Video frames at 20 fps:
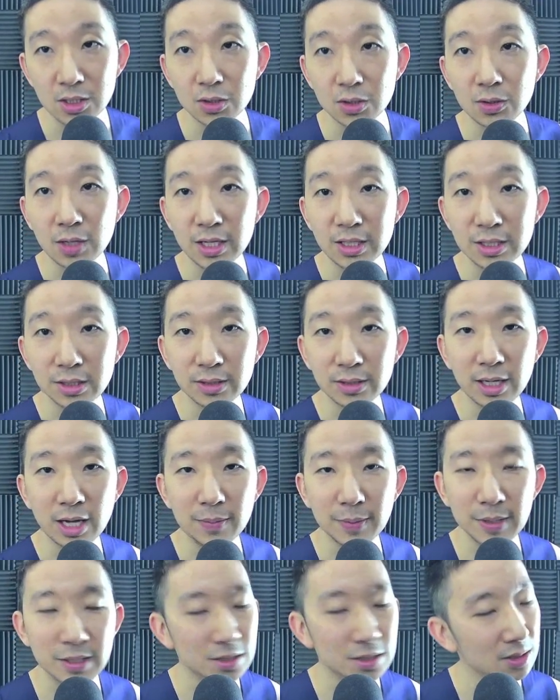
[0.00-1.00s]
So, until that
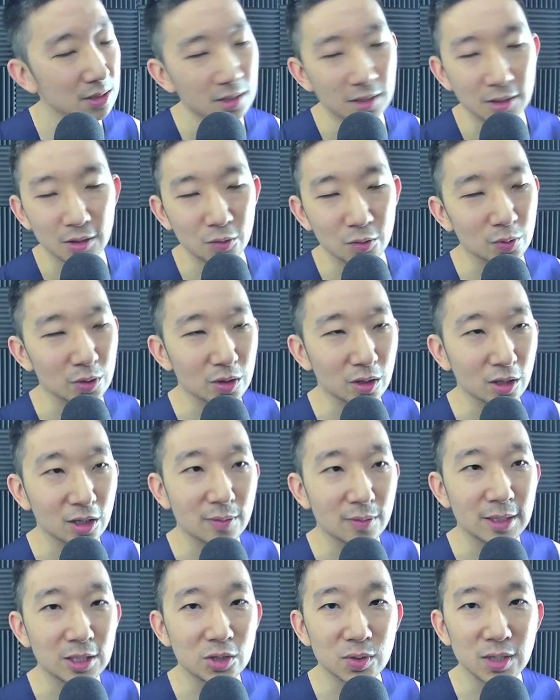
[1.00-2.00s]
happens, we're not
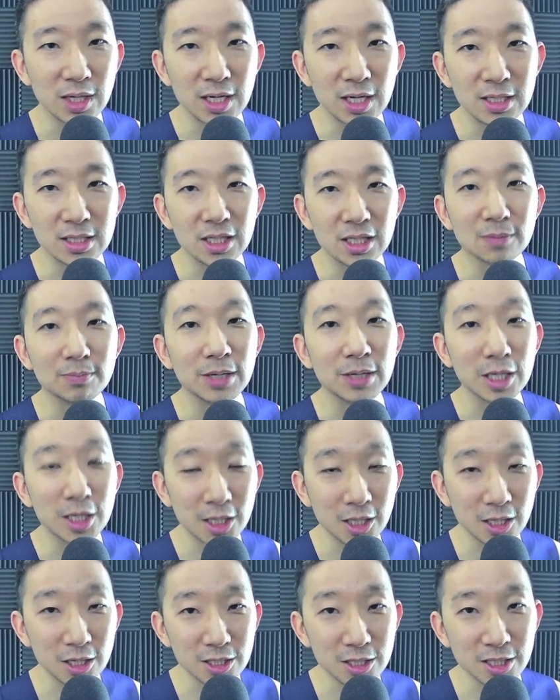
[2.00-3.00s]
going to be doing anything
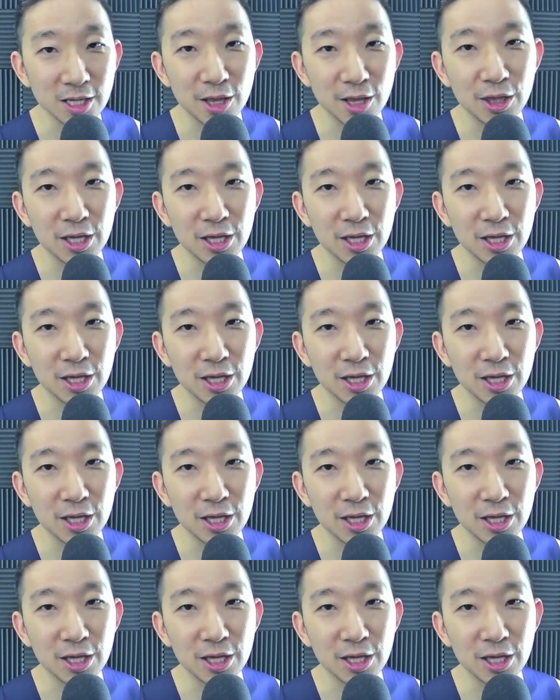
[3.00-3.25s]
because